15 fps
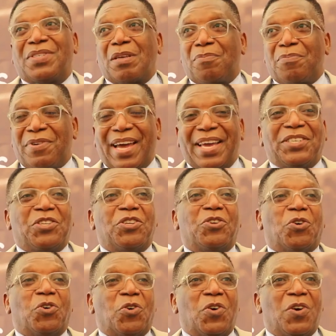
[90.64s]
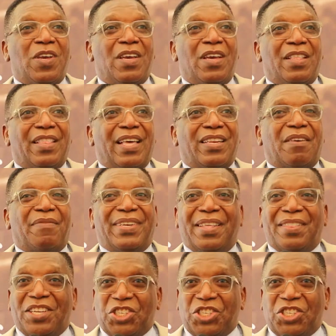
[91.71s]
surprised to know that even in